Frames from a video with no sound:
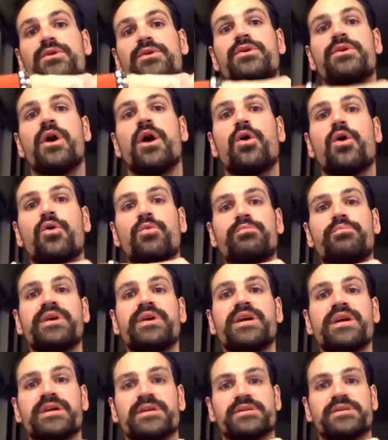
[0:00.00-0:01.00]
no
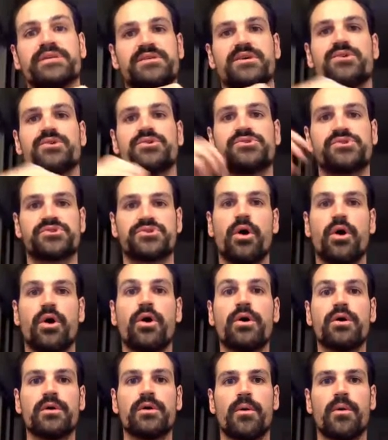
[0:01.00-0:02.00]
beats. It'll just
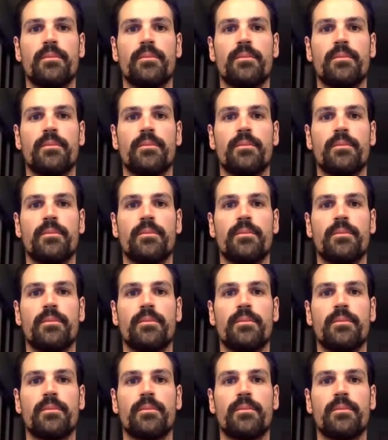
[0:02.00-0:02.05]
go.